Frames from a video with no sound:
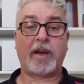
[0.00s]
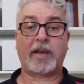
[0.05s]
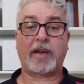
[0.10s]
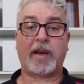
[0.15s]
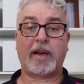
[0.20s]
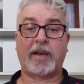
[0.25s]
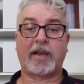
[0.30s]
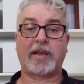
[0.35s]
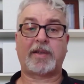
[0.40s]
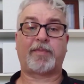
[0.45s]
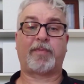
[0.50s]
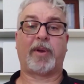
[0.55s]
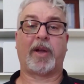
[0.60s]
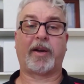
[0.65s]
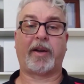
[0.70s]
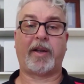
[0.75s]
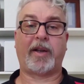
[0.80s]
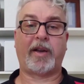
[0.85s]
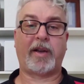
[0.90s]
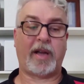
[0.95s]
Okay, let's
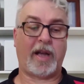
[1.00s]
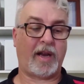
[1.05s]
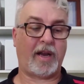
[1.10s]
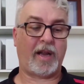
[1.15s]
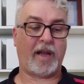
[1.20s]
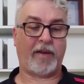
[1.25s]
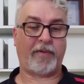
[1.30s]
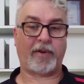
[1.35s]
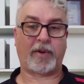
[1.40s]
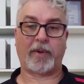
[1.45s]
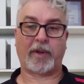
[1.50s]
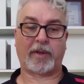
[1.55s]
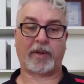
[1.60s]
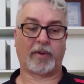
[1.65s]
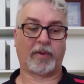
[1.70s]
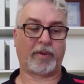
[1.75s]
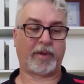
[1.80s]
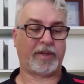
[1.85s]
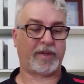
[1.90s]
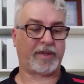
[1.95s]
plug it in and have a
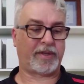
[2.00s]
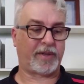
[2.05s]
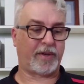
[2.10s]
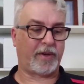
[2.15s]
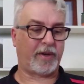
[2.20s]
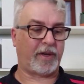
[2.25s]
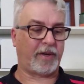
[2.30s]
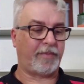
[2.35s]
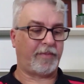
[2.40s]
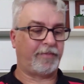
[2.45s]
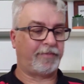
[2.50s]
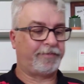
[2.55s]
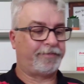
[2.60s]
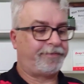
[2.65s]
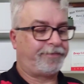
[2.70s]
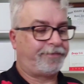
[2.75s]
quick look inside.